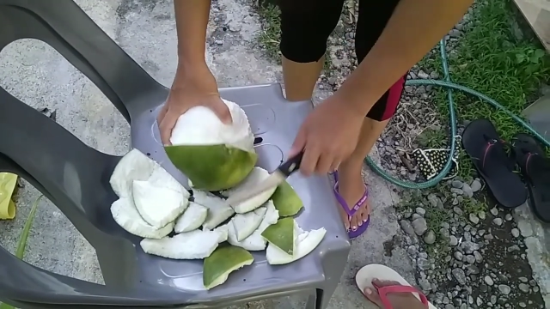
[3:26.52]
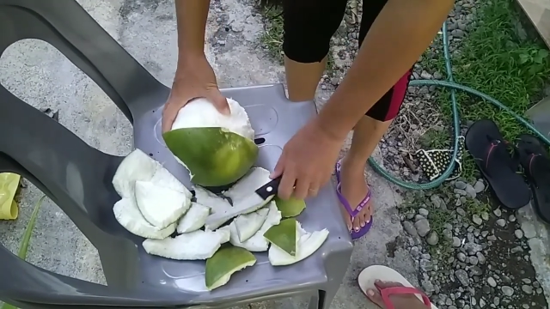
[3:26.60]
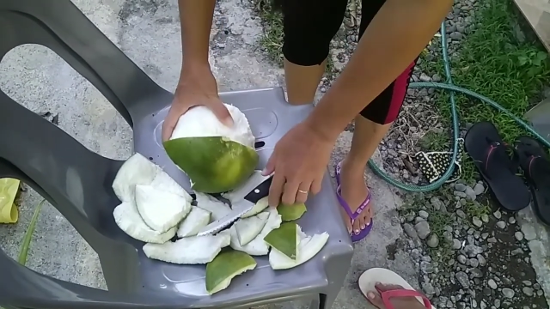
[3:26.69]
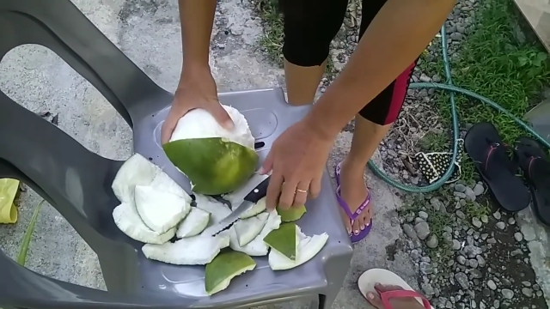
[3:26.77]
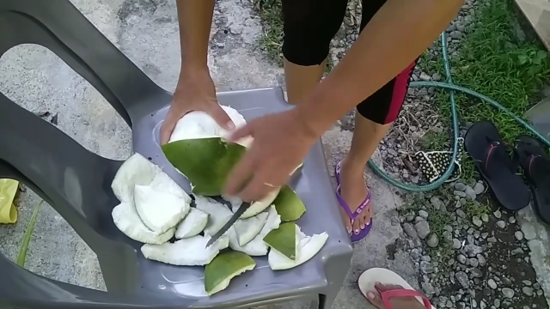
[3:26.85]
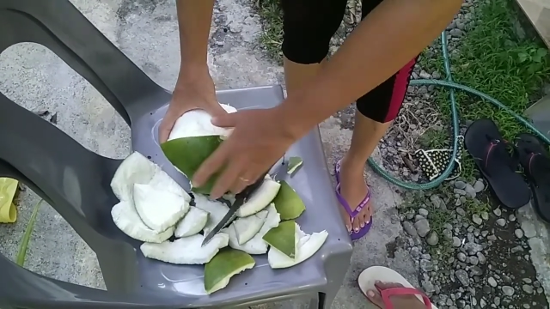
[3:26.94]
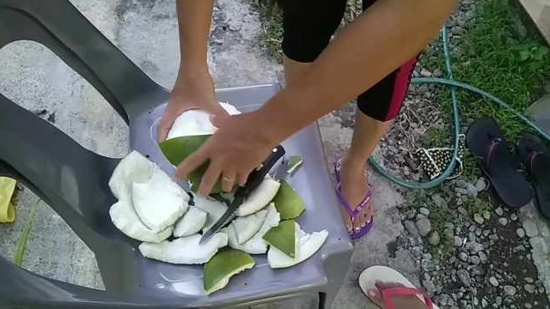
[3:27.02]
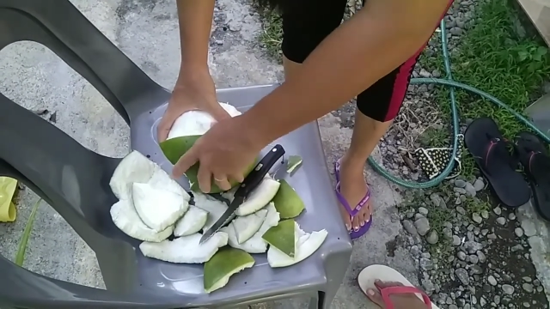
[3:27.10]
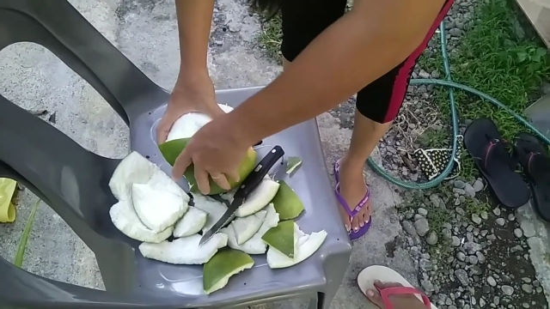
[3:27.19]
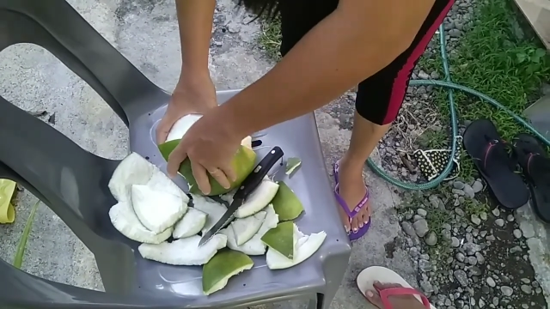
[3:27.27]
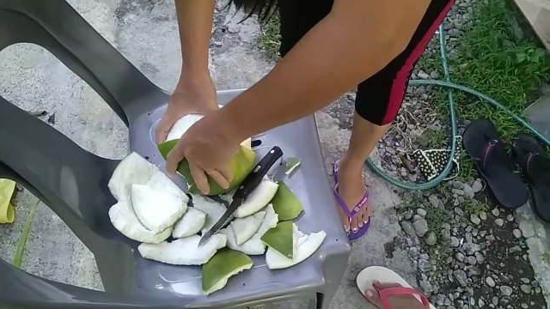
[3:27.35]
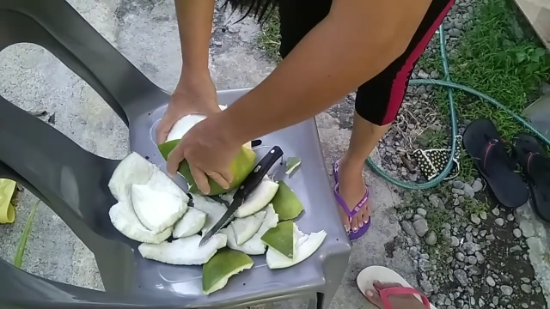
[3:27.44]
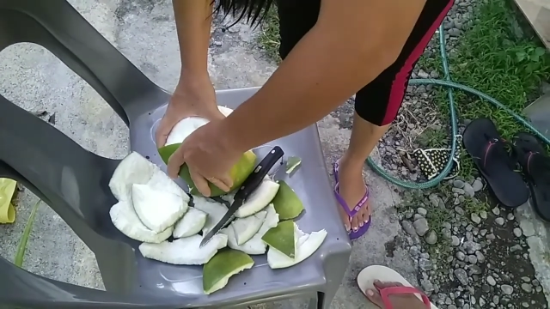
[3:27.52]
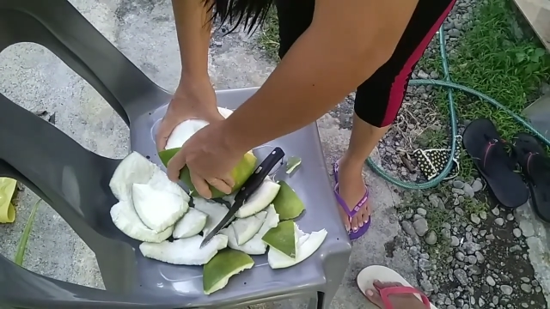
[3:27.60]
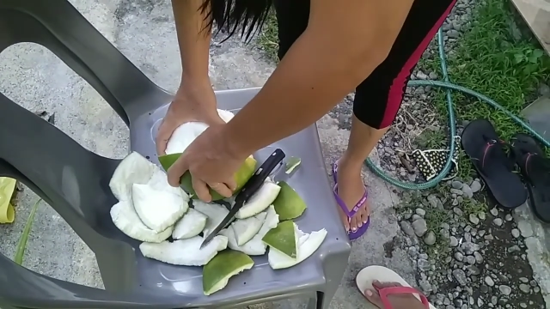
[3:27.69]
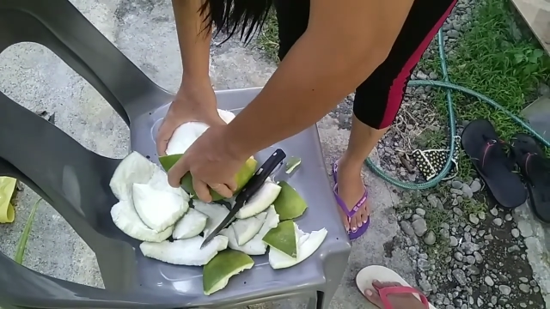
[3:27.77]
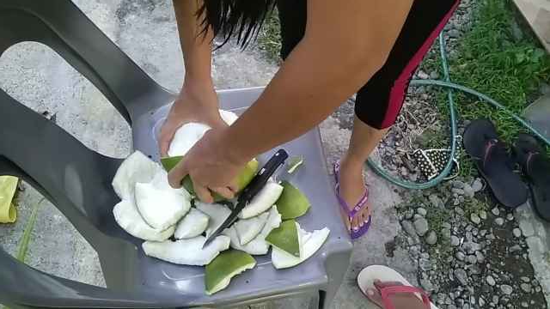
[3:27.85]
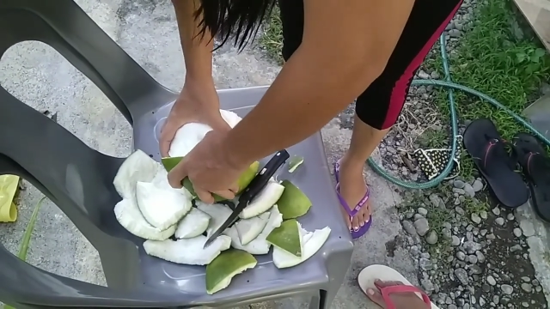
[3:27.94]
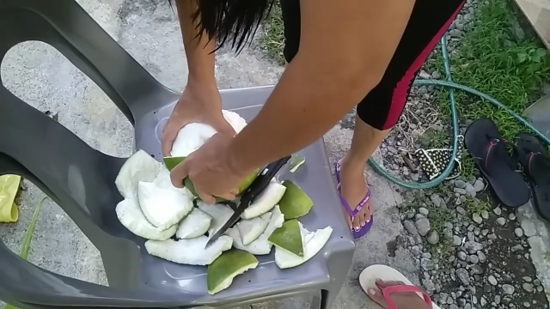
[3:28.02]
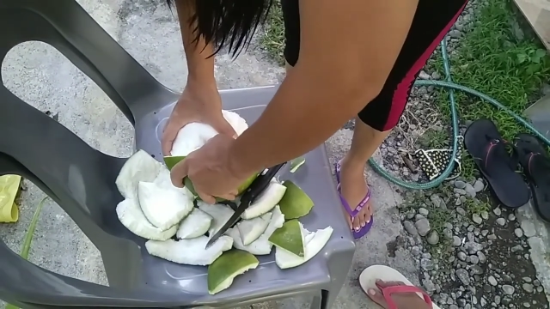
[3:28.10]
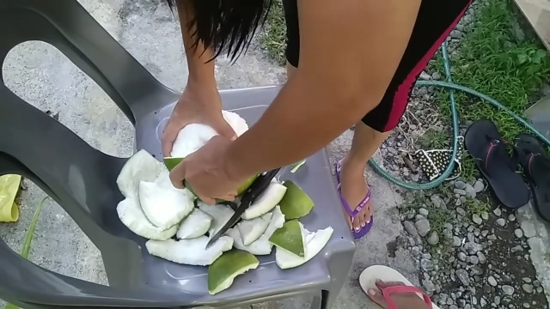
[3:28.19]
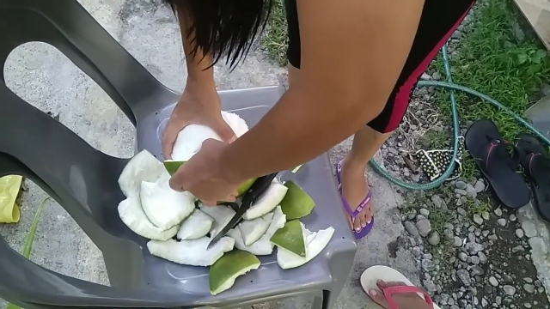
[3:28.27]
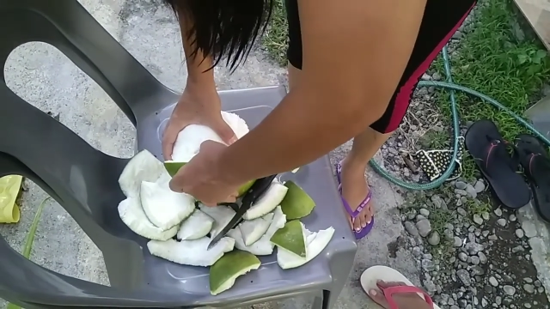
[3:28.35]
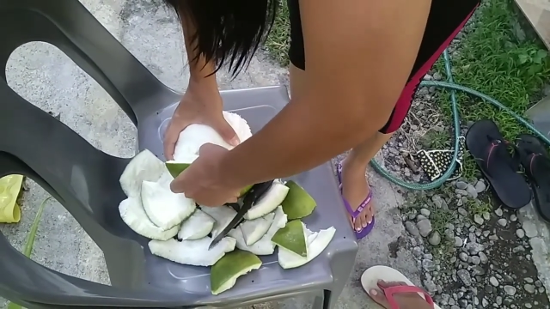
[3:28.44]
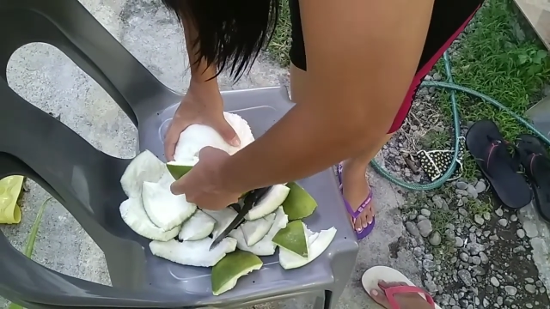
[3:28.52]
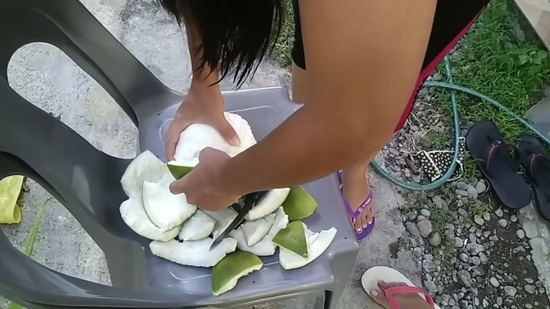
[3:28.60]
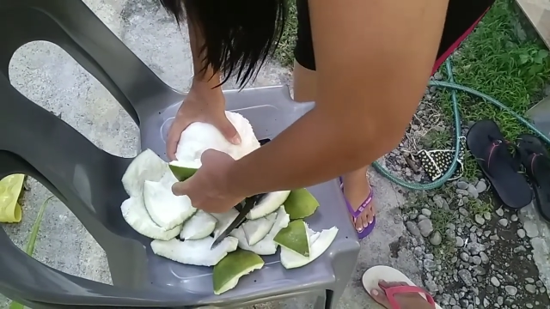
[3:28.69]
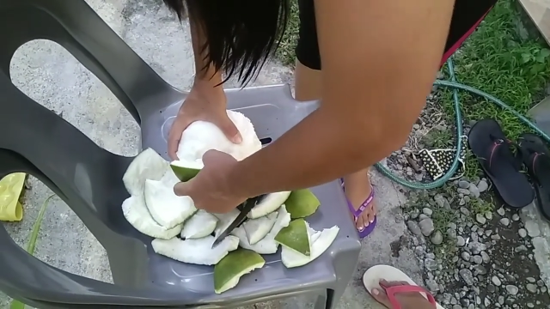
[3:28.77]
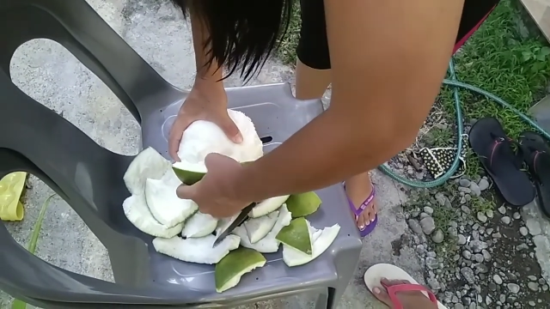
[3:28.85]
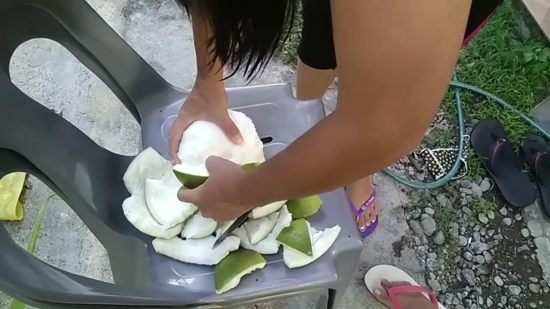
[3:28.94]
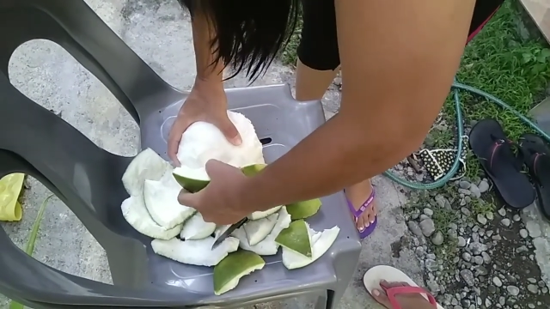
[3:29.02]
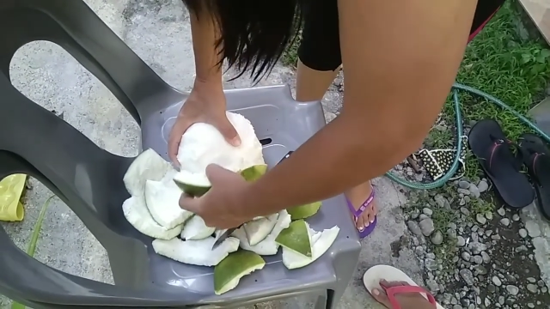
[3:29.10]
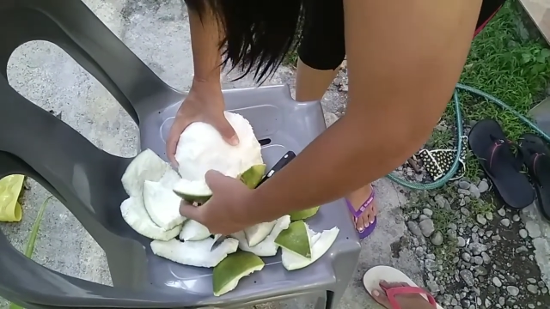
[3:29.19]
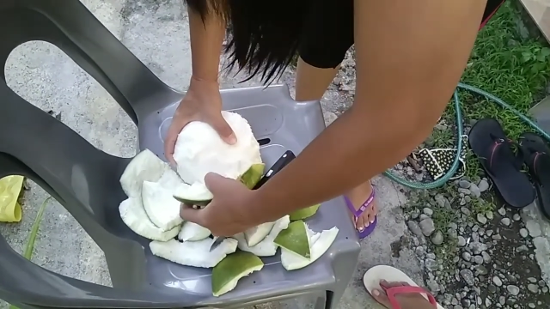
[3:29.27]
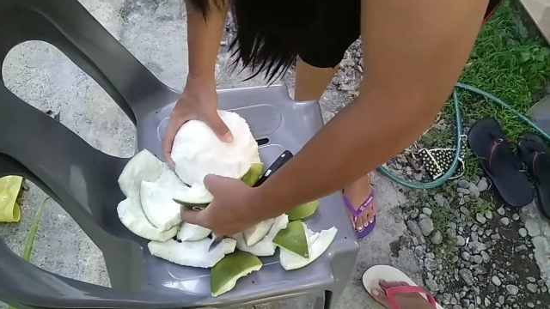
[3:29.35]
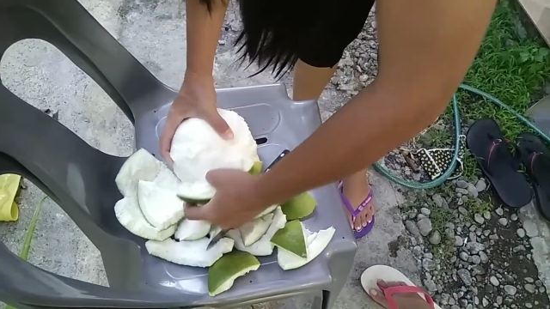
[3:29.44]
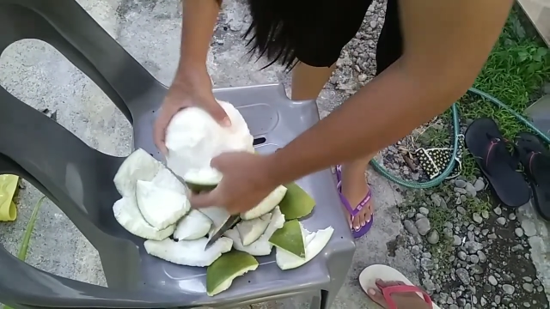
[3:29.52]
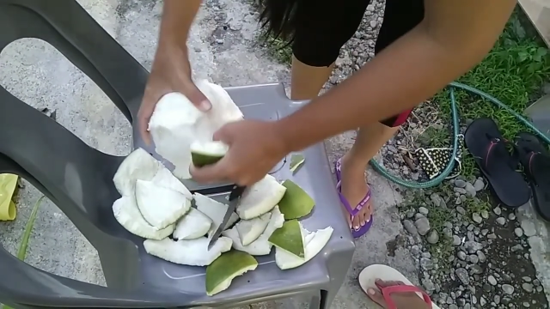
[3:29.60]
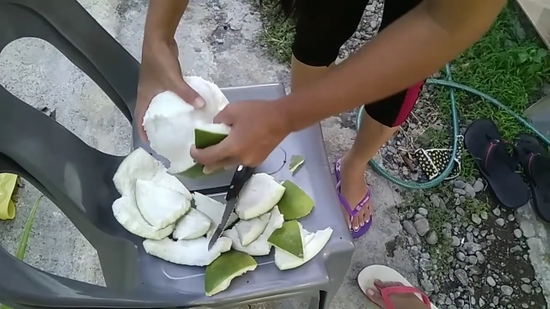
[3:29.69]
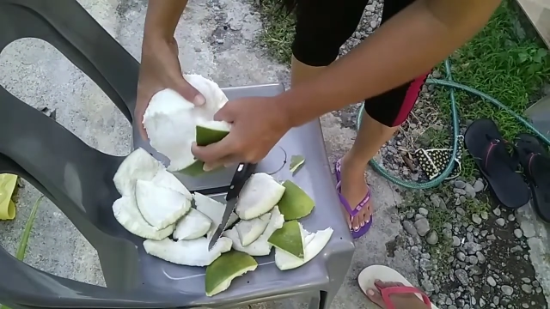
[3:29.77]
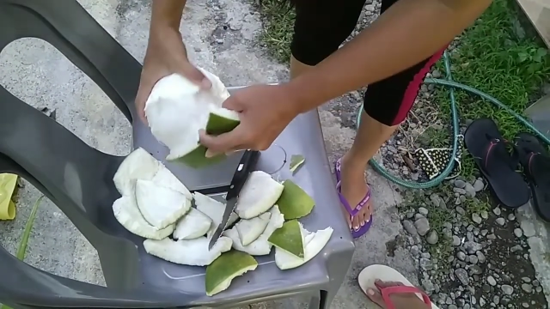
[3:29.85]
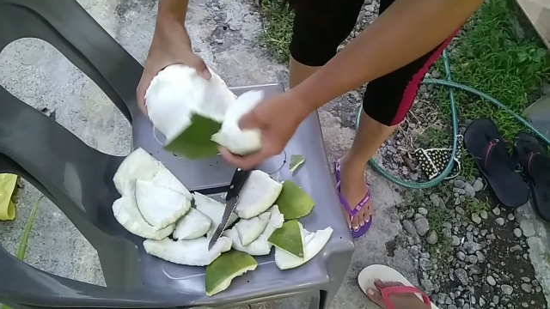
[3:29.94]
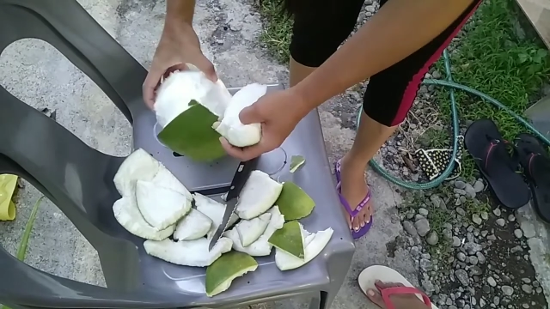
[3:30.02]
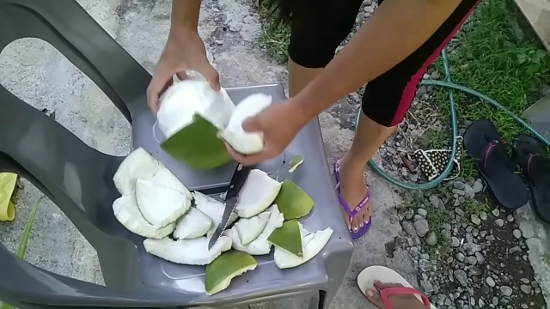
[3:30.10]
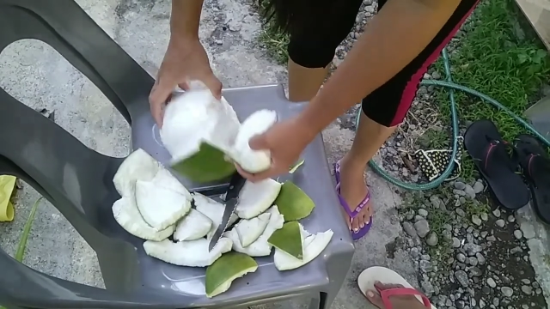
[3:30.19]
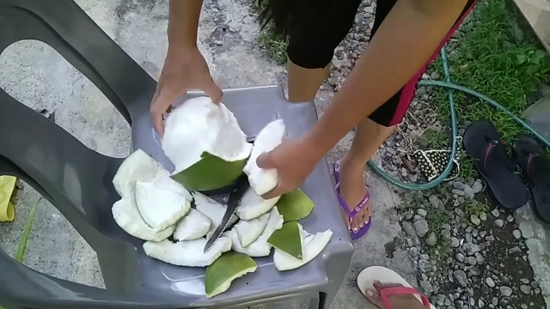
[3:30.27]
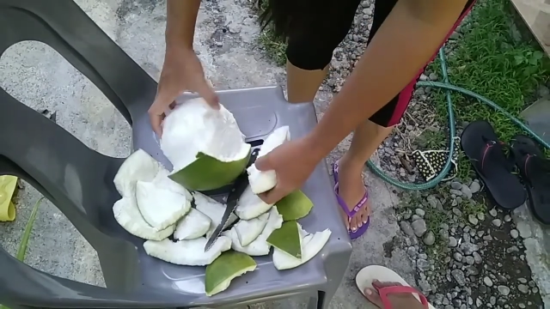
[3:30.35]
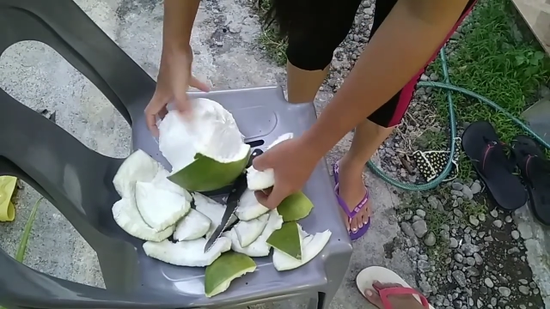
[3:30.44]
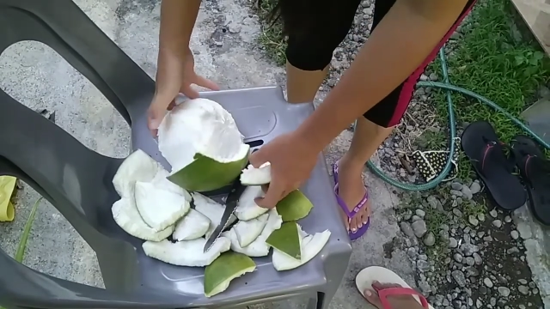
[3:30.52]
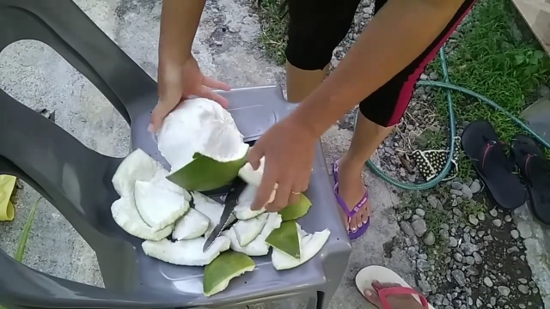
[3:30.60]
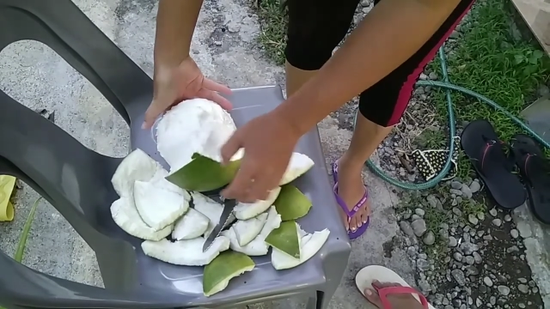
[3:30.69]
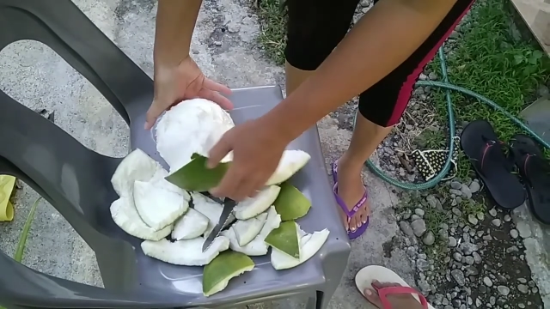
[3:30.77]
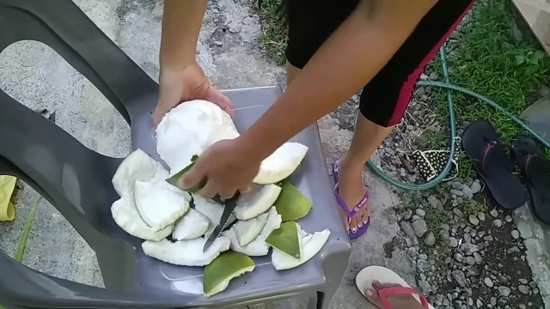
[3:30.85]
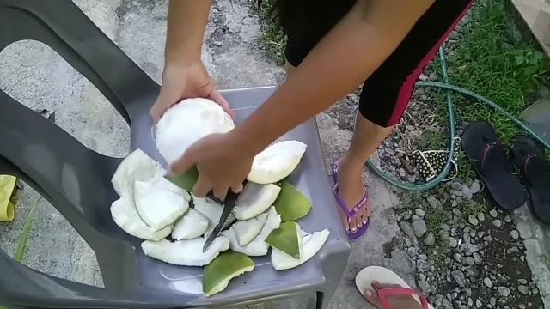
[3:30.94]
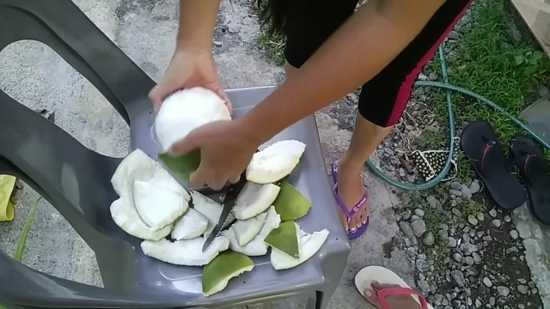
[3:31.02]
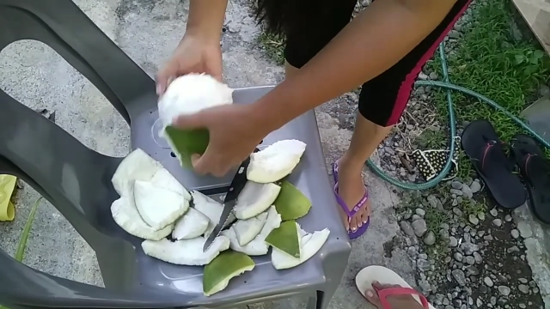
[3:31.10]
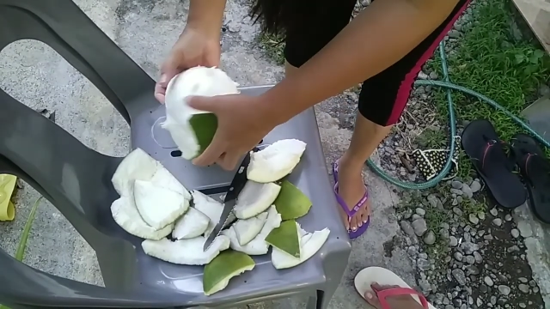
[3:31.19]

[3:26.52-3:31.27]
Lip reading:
Nobody's mouth can be seen.